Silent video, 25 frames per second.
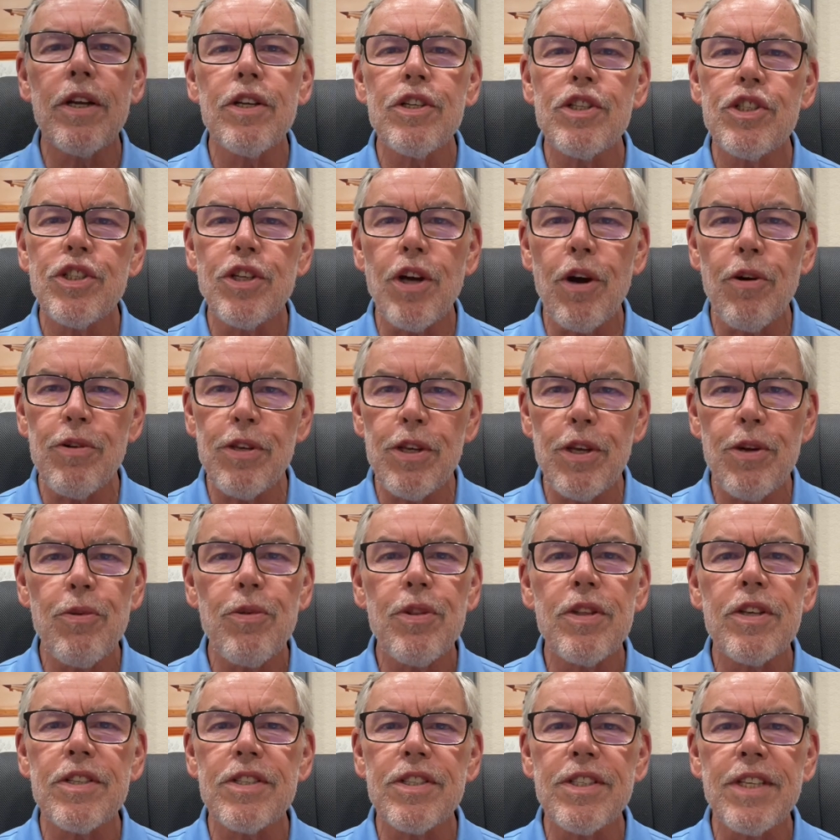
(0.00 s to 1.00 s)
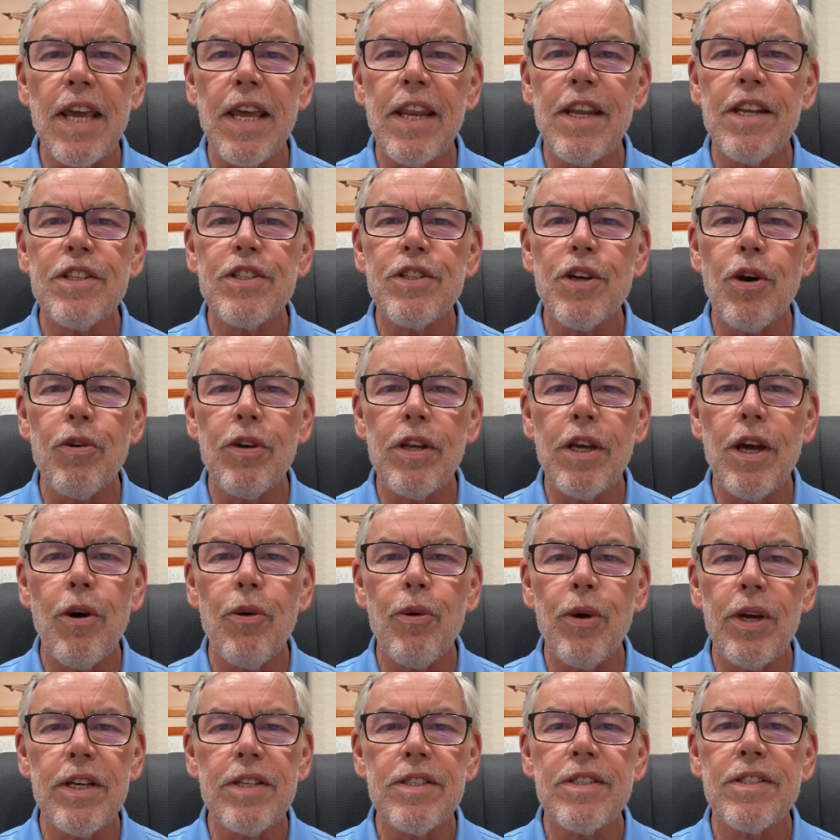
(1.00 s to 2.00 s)
and show you that San
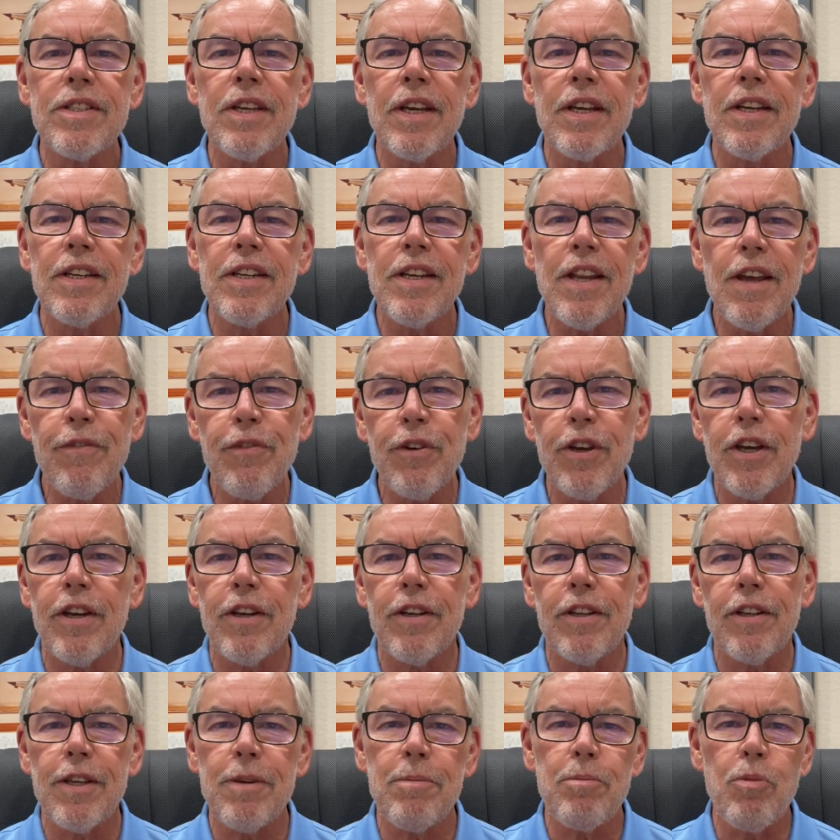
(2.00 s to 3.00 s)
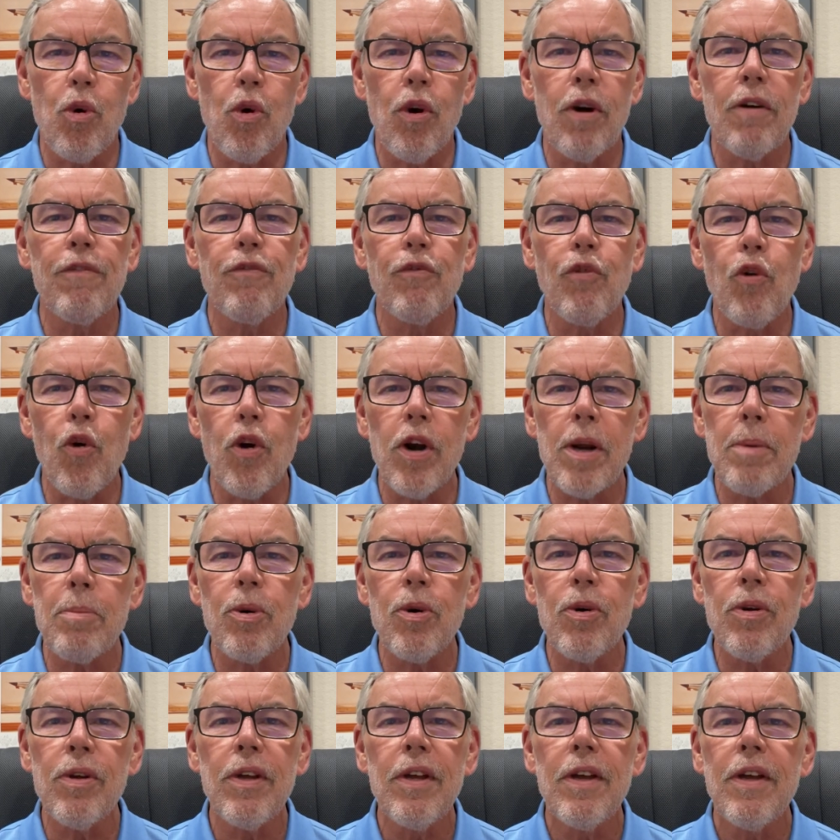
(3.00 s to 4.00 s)
Antonio is significantly more
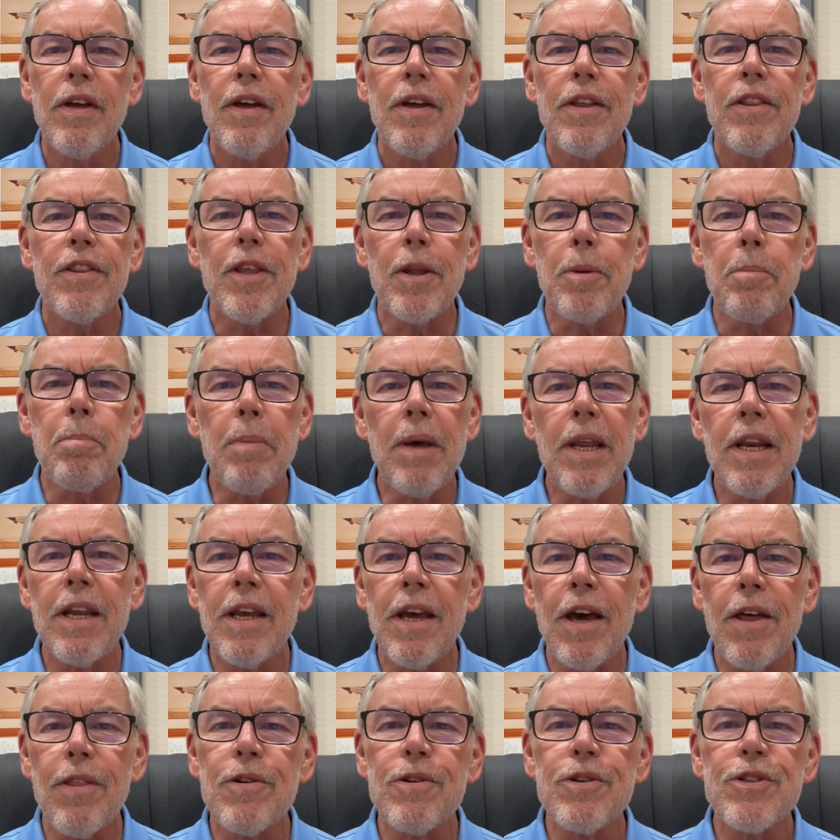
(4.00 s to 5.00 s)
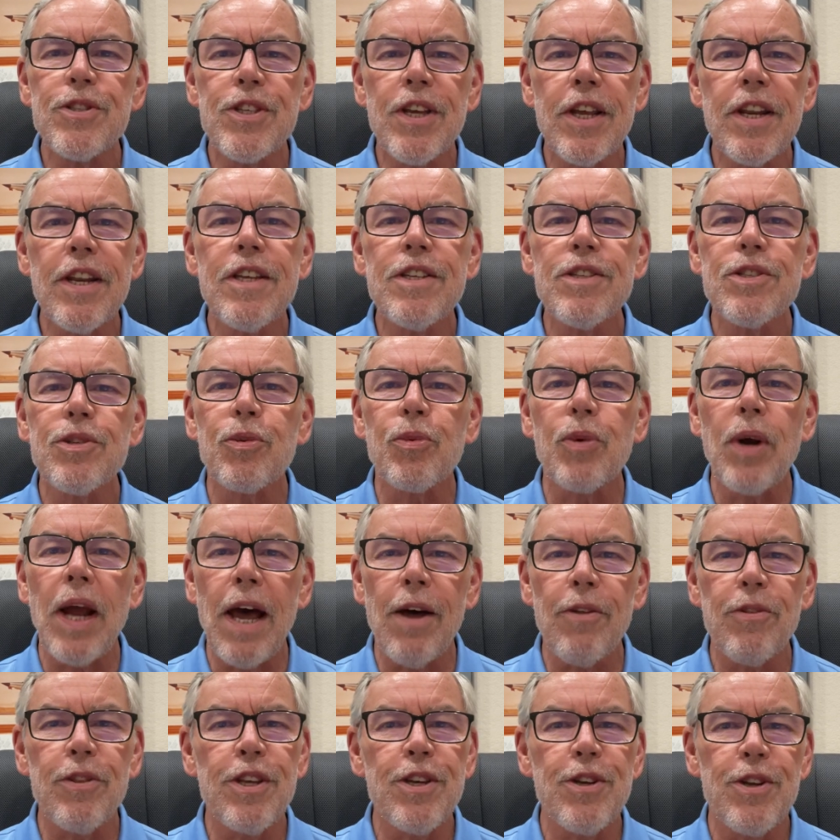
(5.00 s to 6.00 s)
affordable than many other cities
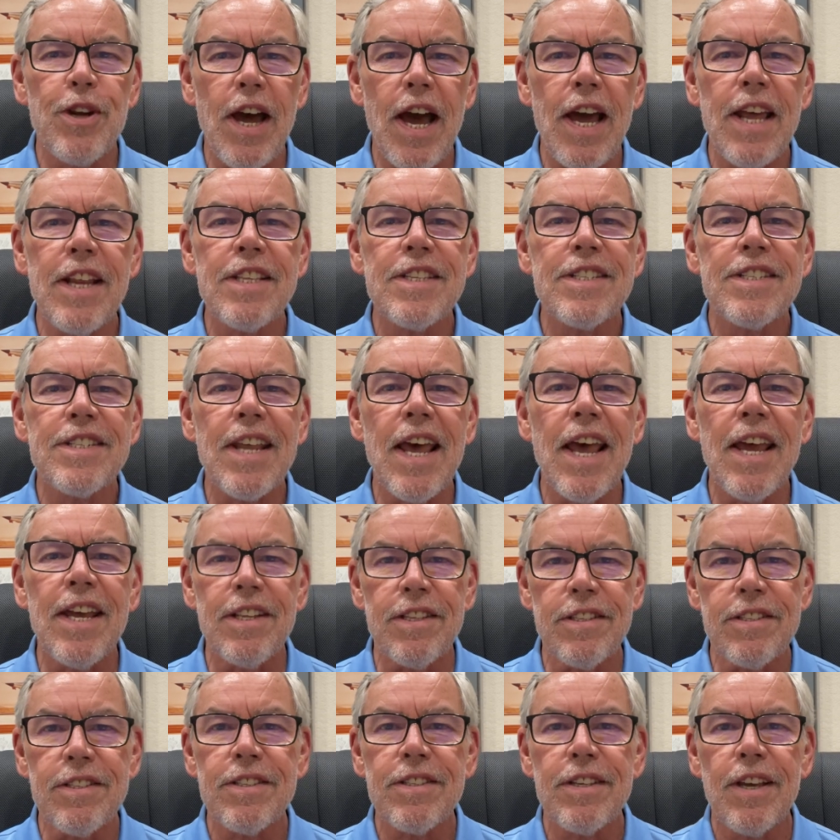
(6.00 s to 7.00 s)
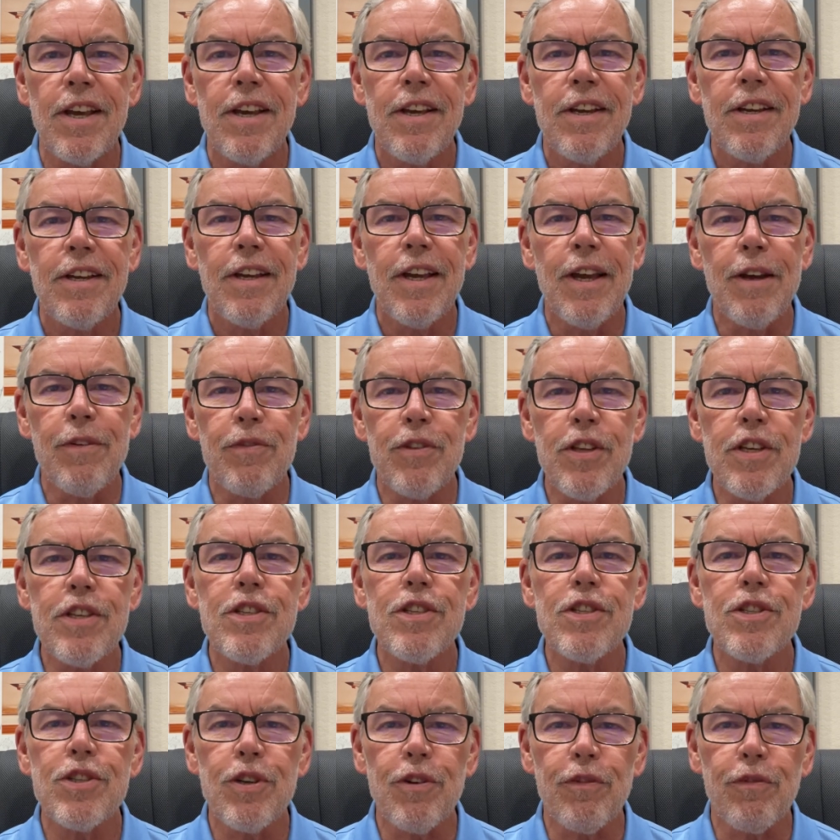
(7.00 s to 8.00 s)
around the United States. If
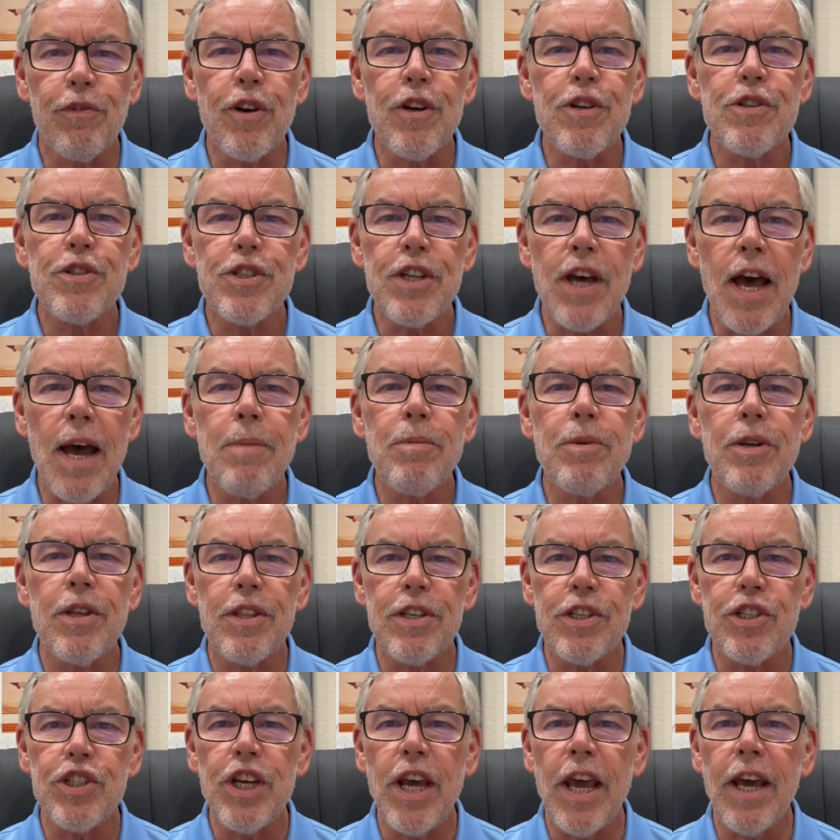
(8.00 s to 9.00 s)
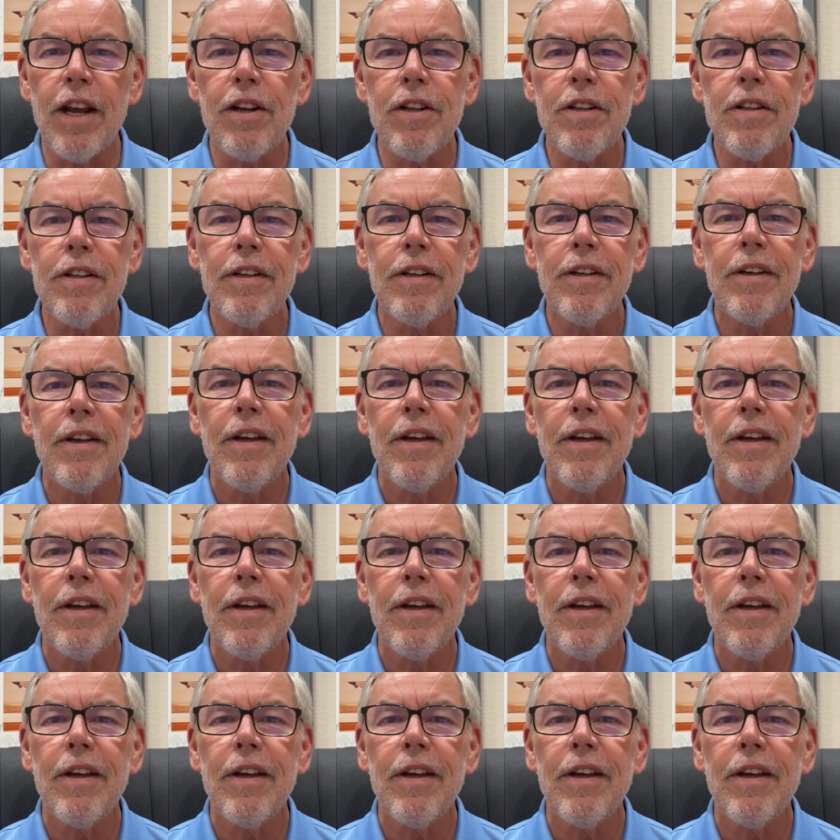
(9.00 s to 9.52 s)
this is your first time to the channel